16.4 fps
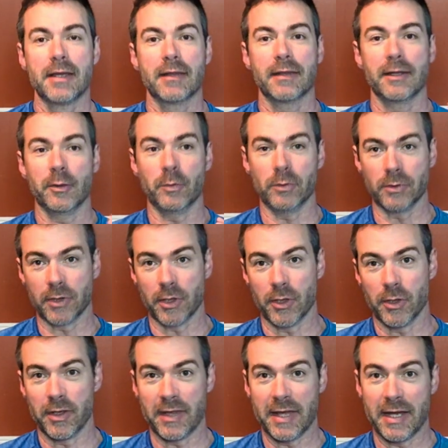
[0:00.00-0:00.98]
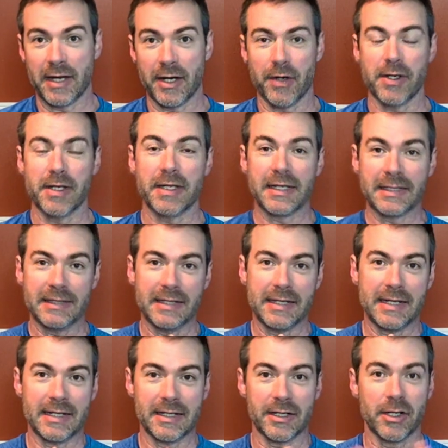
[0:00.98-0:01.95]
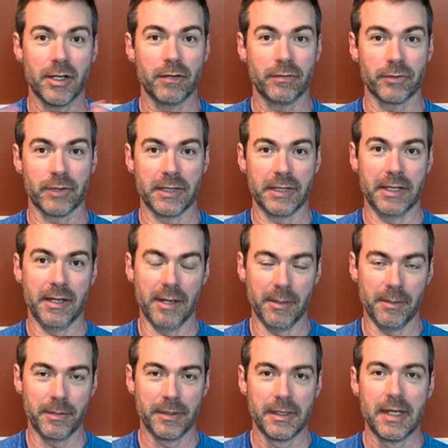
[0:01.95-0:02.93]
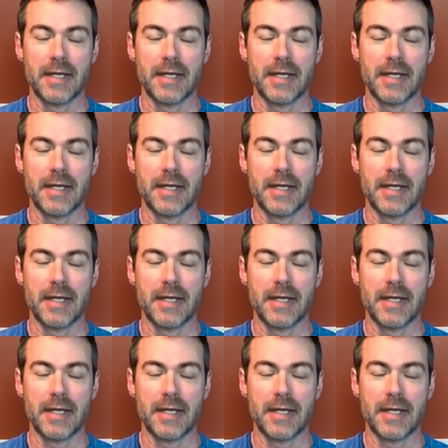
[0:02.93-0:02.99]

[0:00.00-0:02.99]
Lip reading: that will go to that area and they kind of cover it up.